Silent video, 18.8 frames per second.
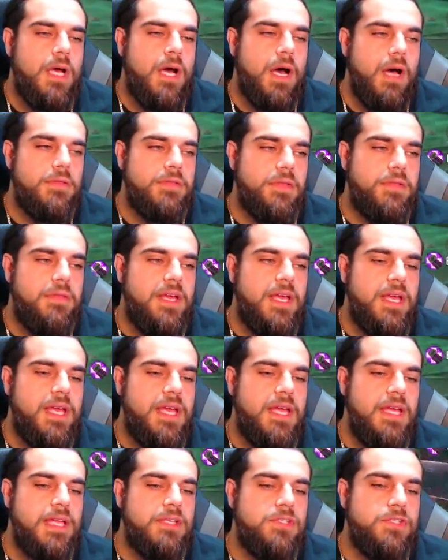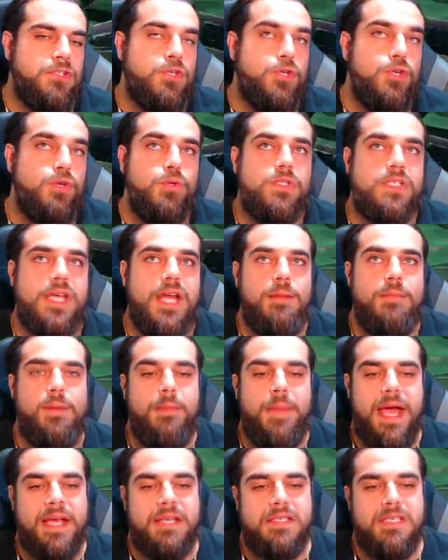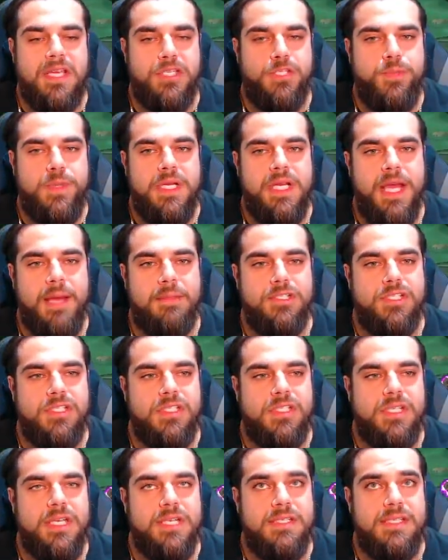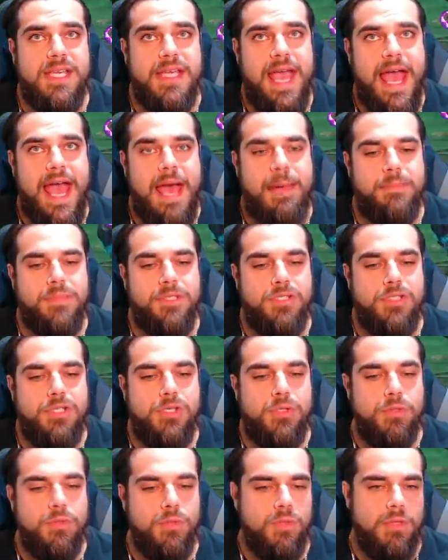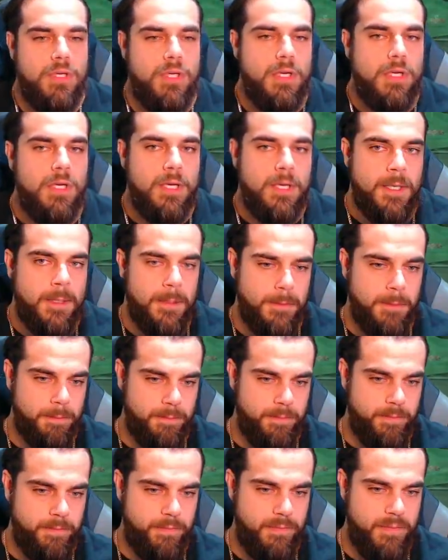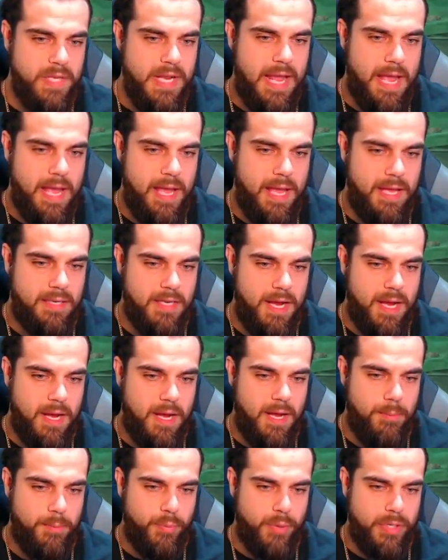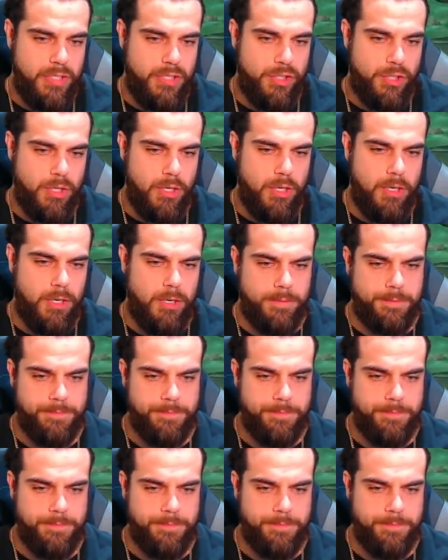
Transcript: The thing is, Newt's enemy max HP damage is capped too, and I'm pretty sure